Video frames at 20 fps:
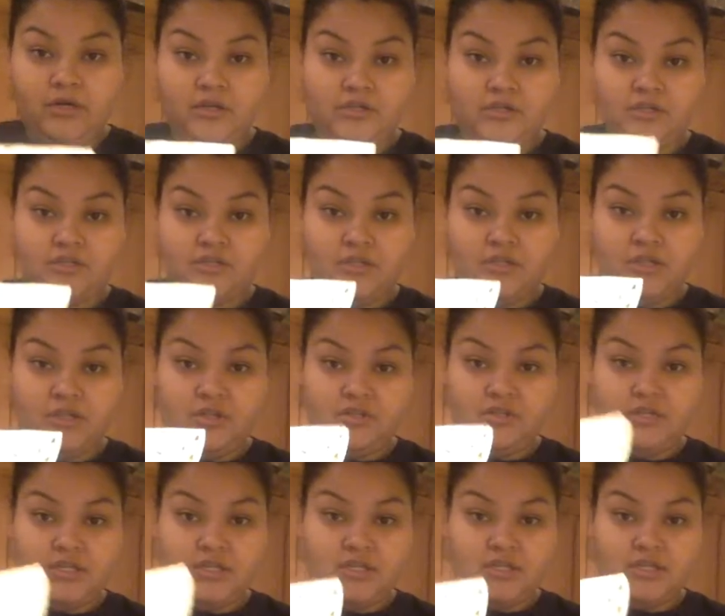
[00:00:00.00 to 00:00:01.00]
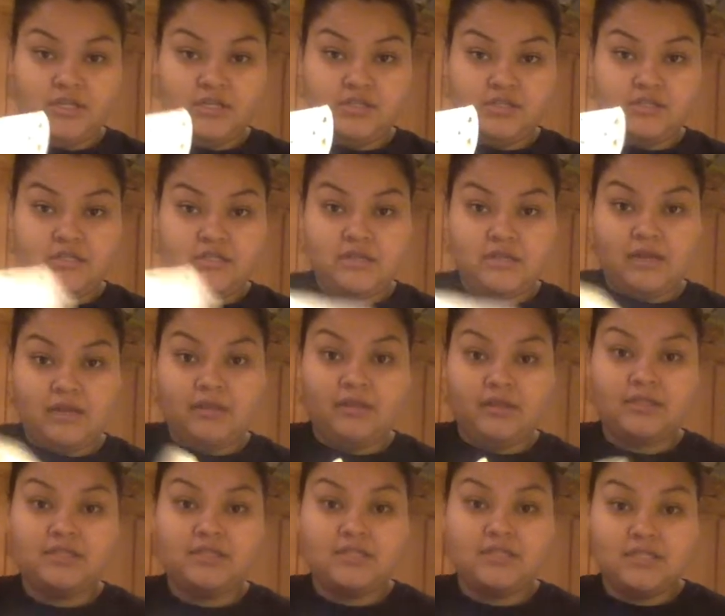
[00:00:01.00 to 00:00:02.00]
It usually looks like this, and I think
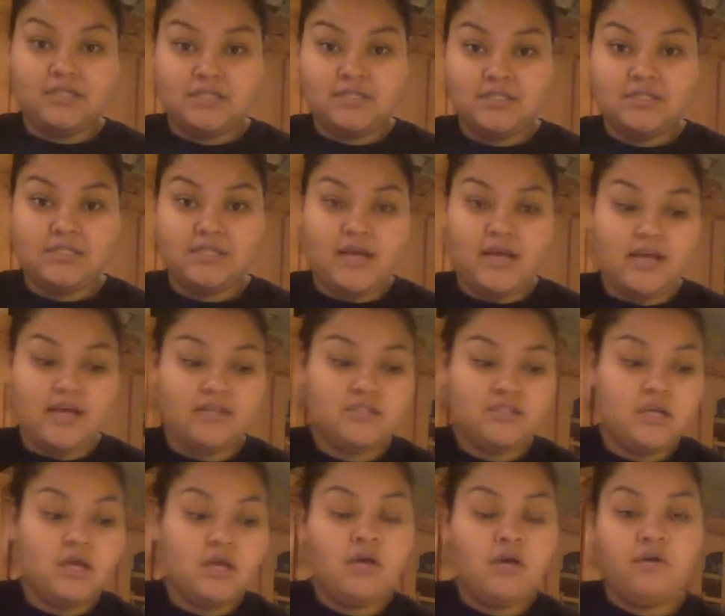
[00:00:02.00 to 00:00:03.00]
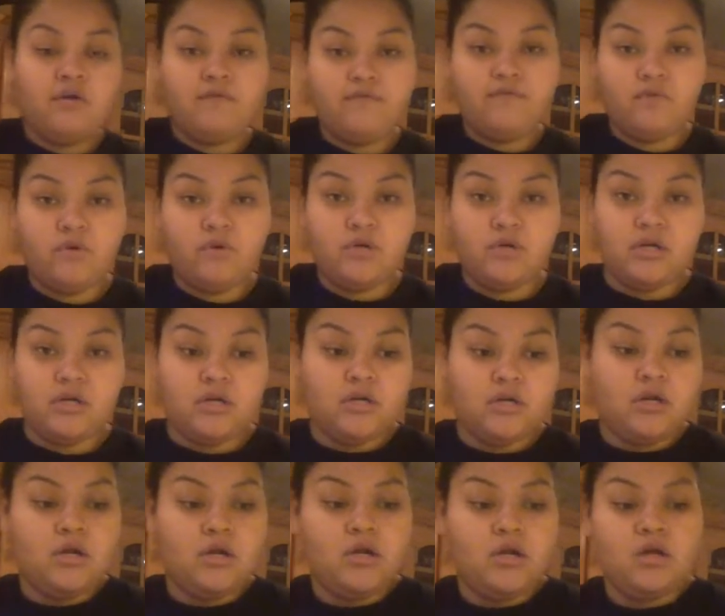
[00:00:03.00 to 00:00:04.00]
it's a decent size for
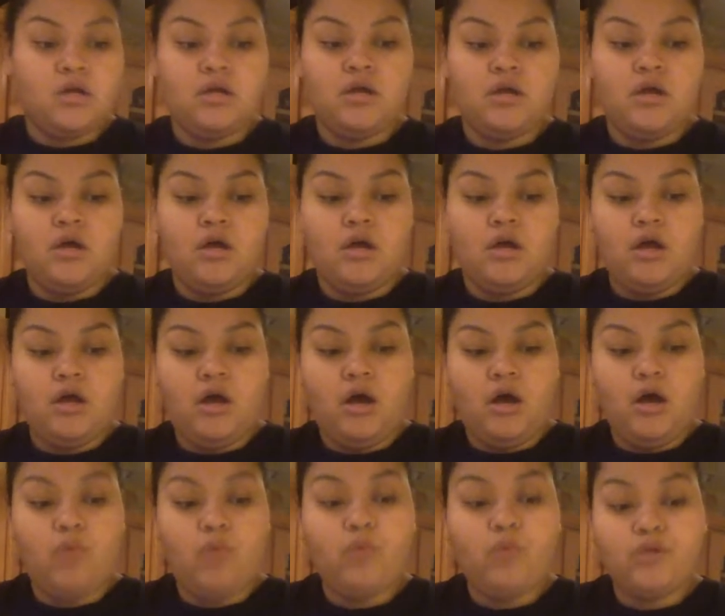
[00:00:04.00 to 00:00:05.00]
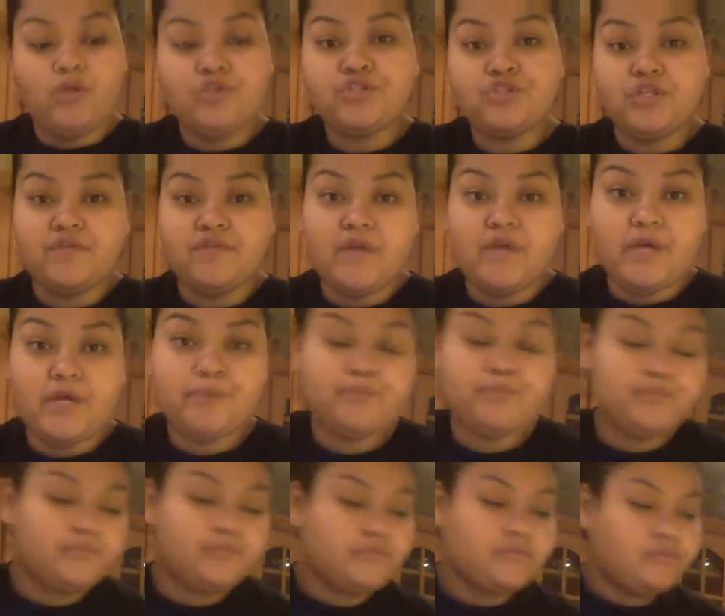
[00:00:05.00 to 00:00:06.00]
one serving.
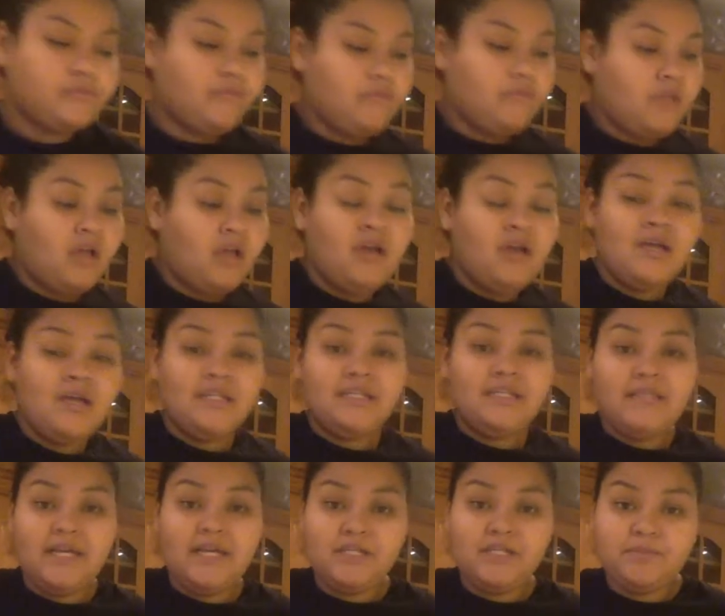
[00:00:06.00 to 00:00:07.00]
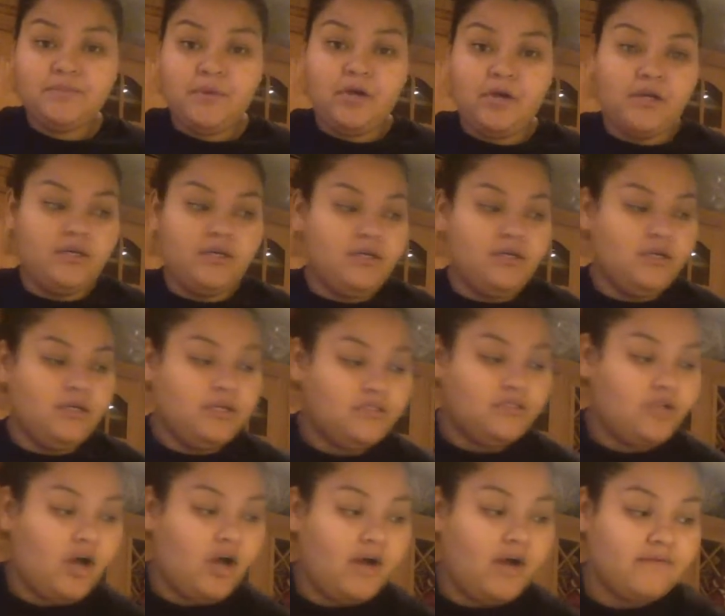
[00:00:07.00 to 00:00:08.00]
The next part
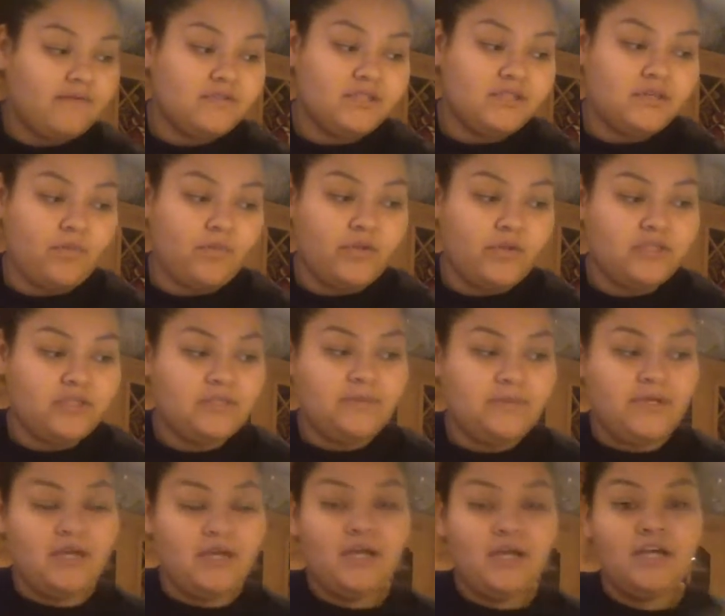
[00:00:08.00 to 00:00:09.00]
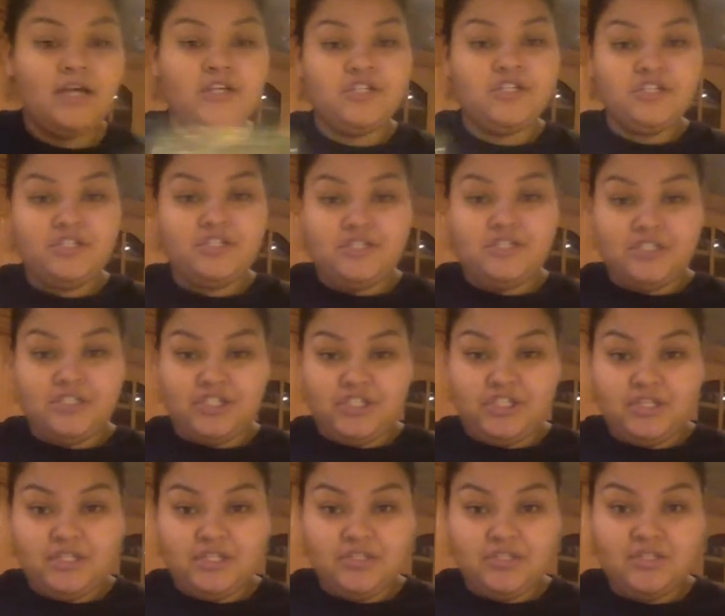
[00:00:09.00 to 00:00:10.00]
is obviously going to be the
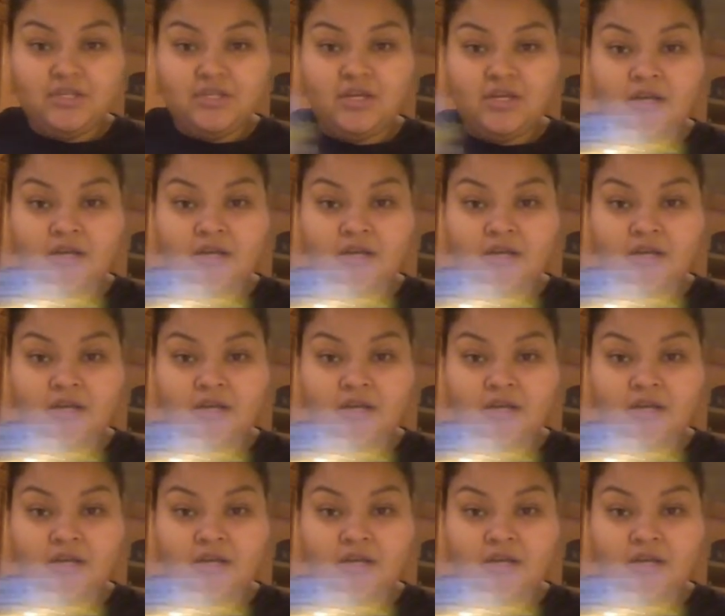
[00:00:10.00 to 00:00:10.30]
cheese.